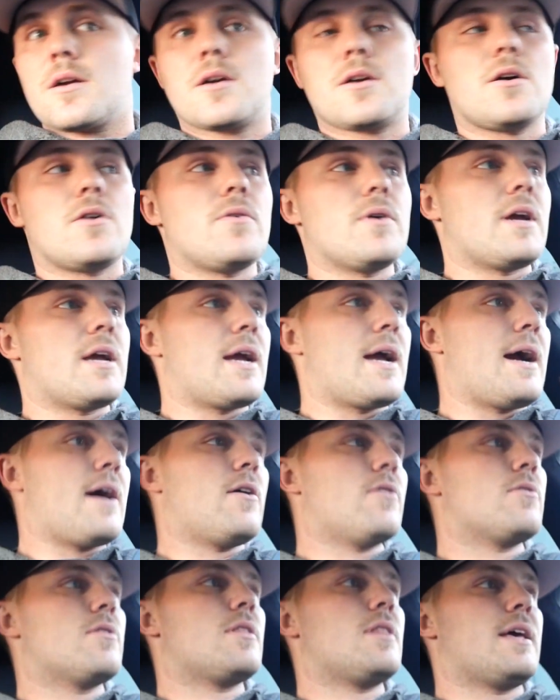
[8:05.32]
going
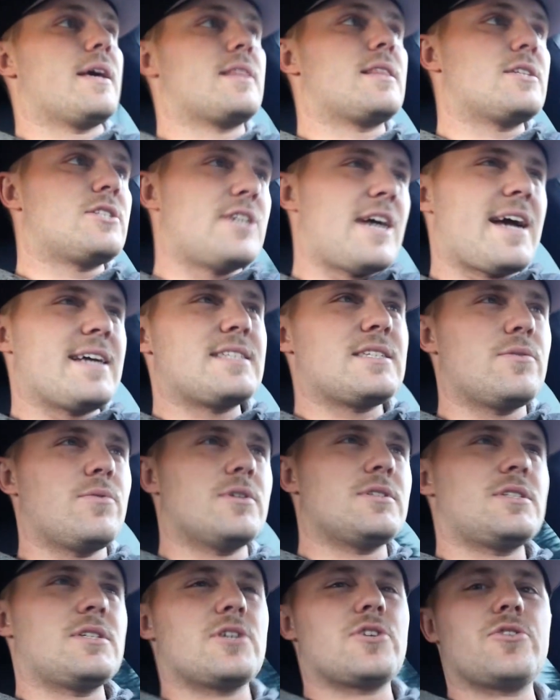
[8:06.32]
out, like the chassis
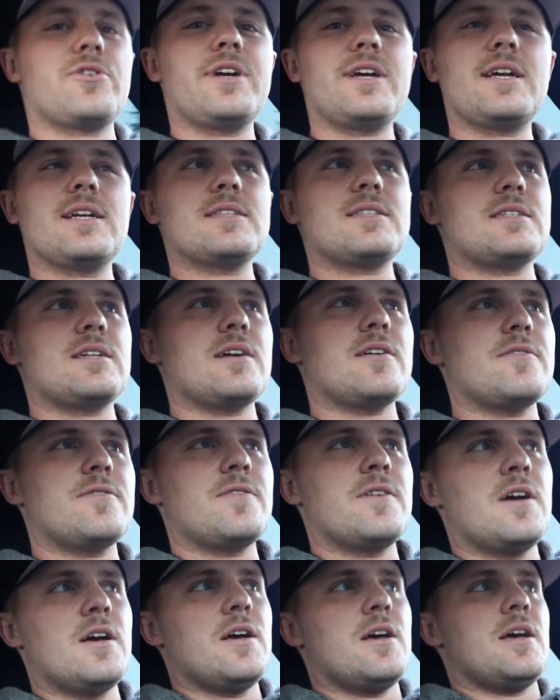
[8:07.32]
wants to creak and stuff,
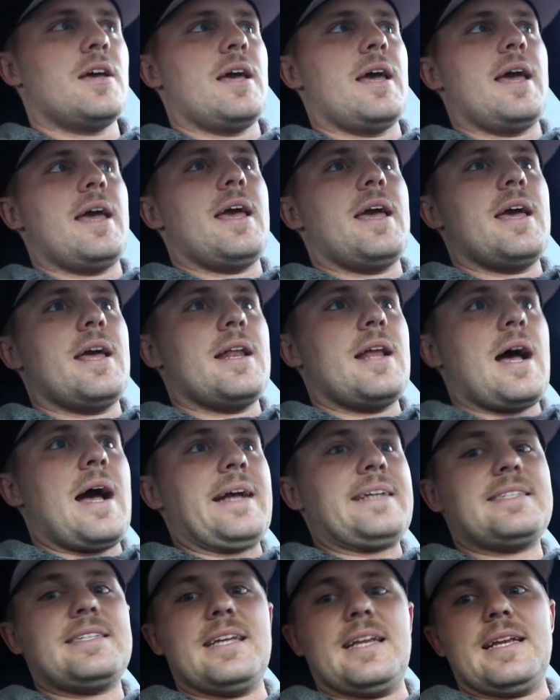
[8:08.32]
and
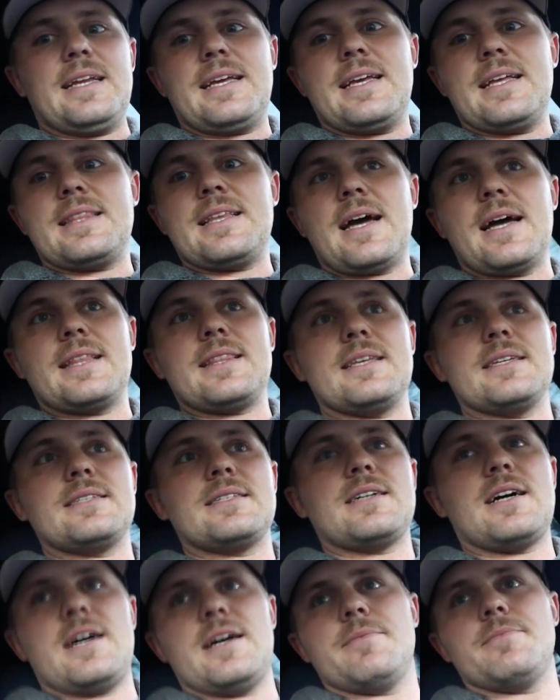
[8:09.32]
I didn't get that this
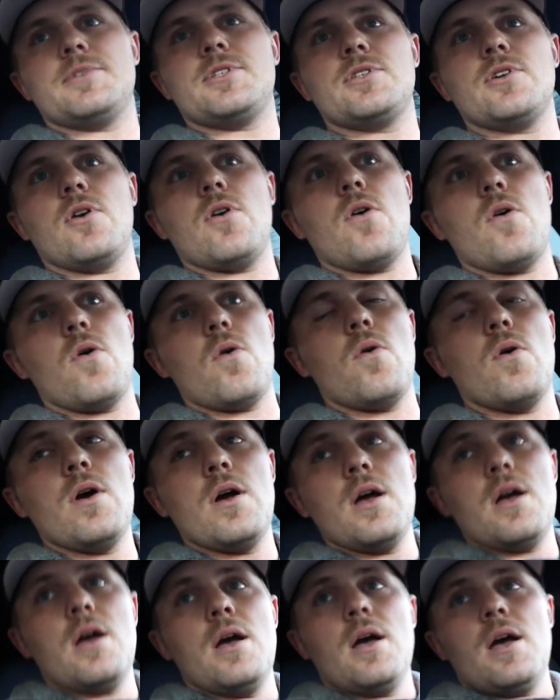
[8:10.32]
time. So
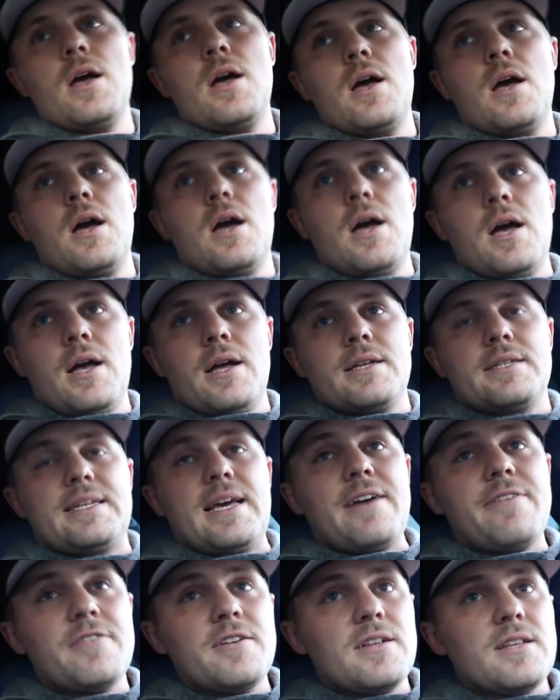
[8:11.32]

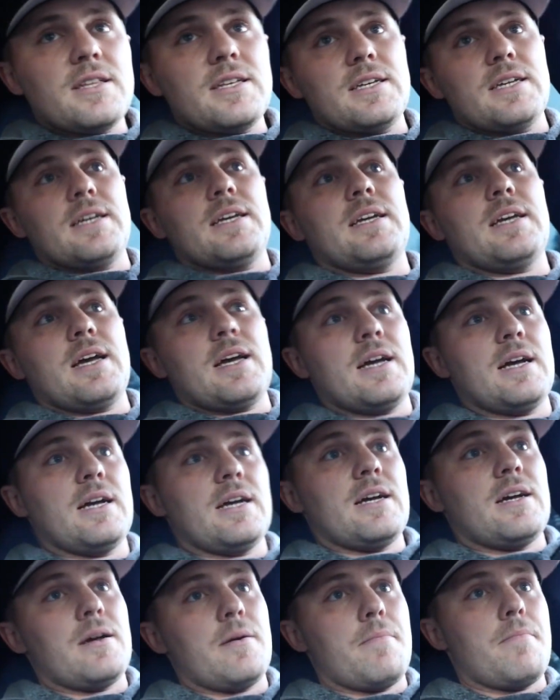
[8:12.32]
definitely
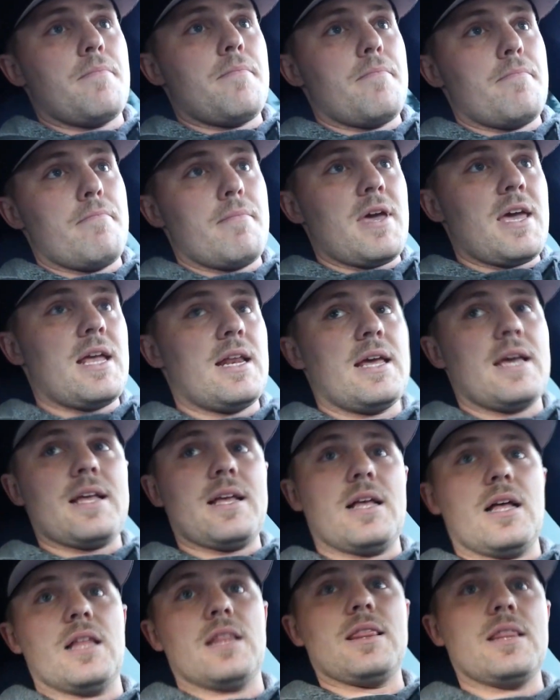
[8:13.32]
made it
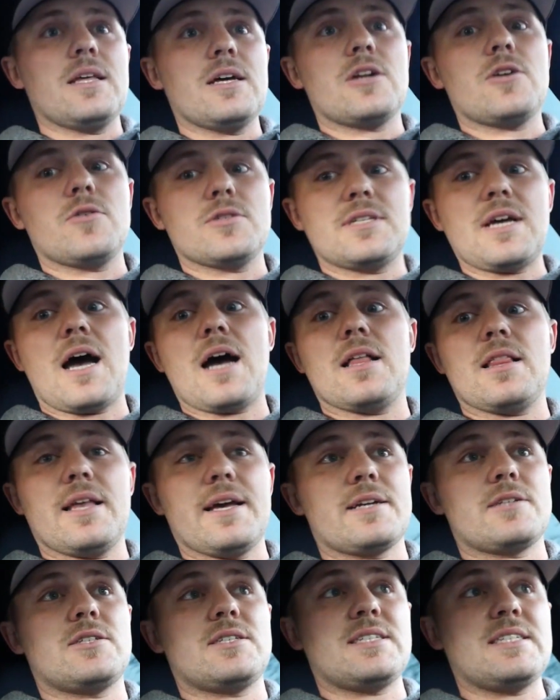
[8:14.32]
a little
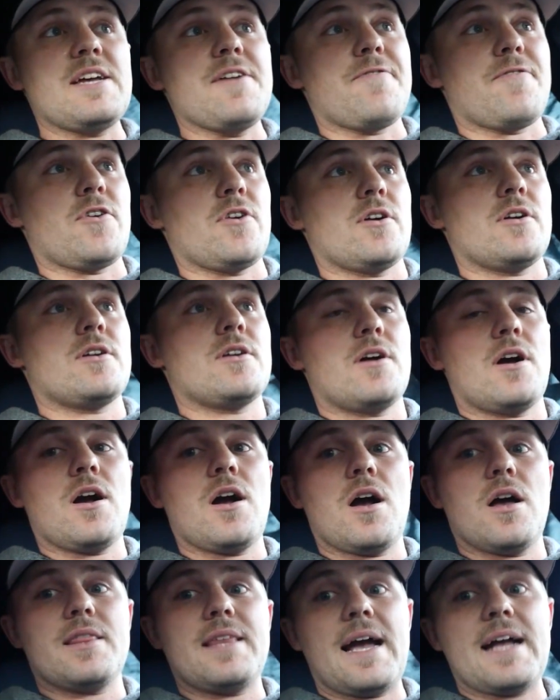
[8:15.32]
like stiffer,
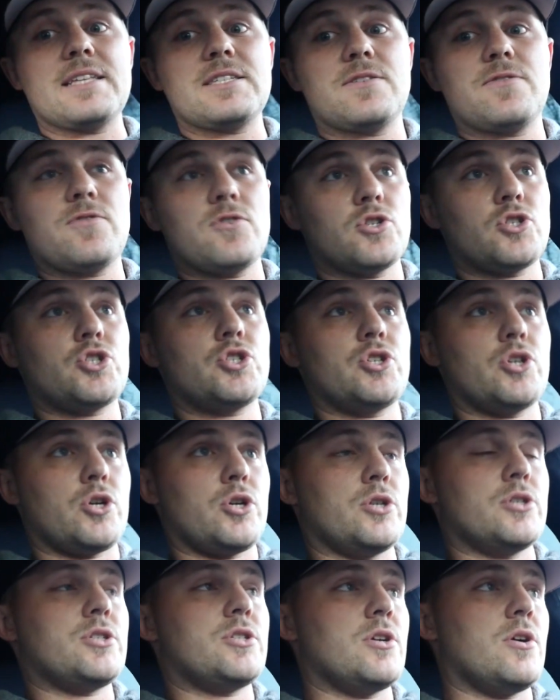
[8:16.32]
that's for
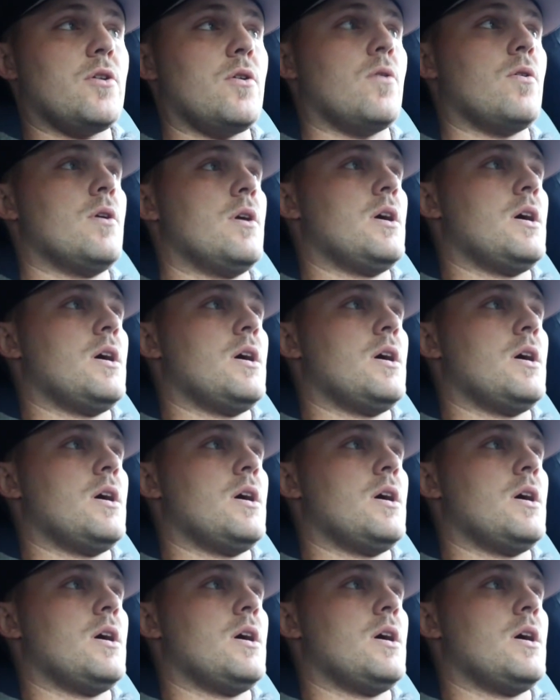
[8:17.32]
sure. So